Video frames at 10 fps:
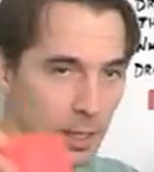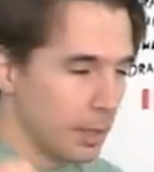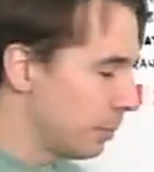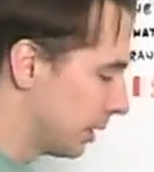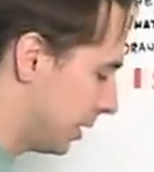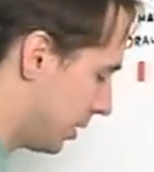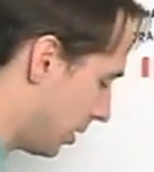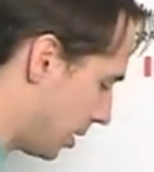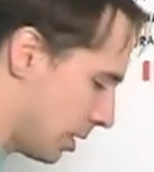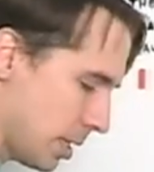Monkeys
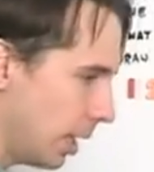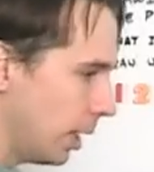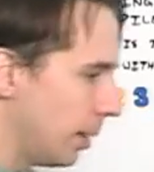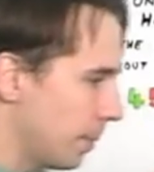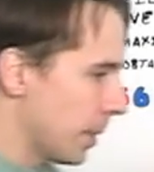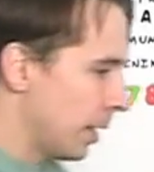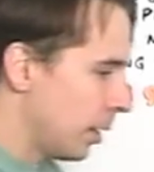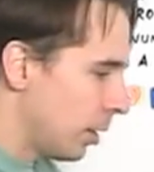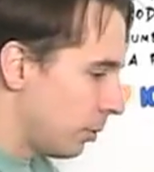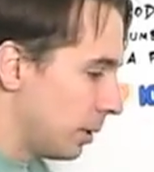here.
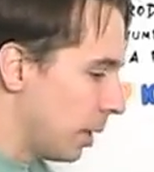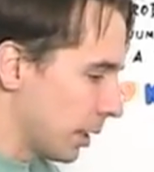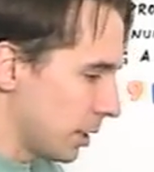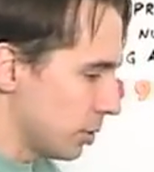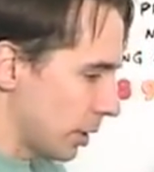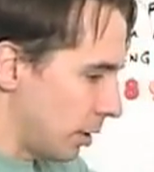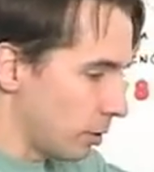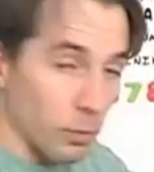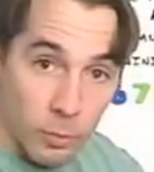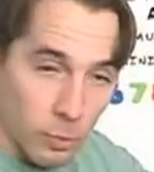We need monkeys. We got
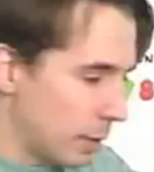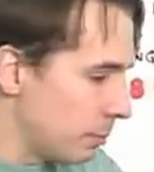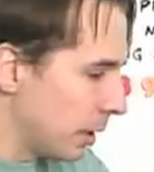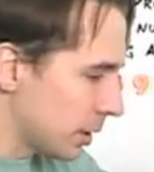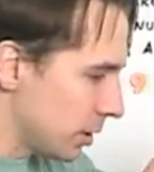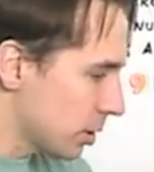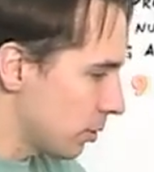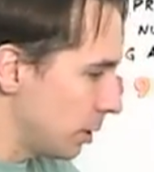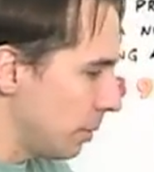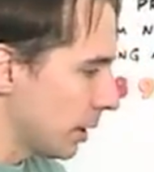red monkeys,
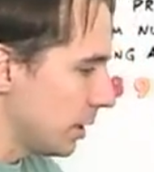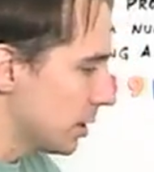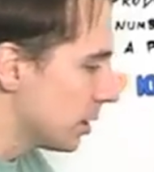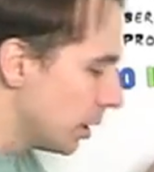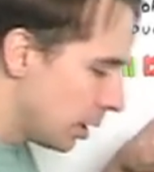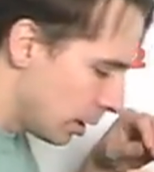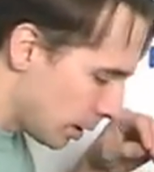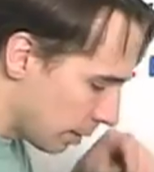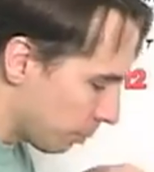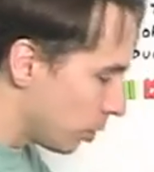green monkeys,
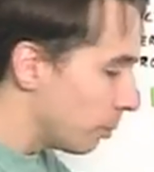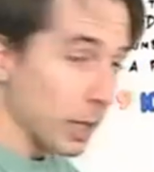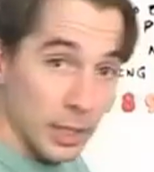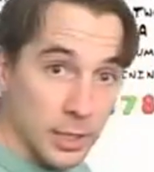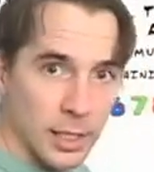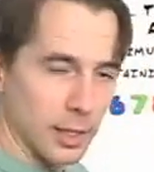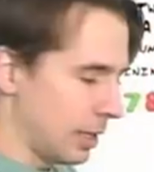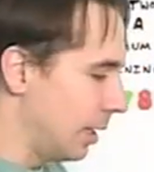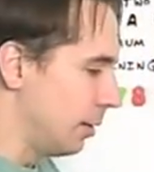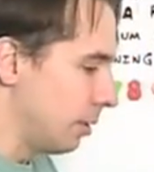and blue monkeys.
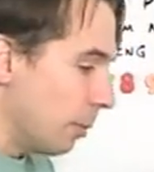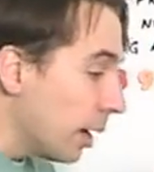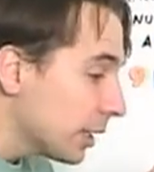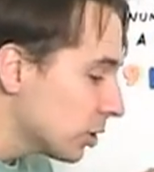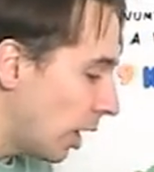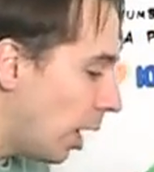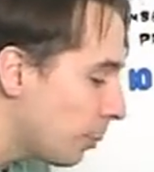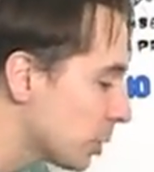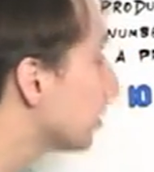And the monkeys will help us with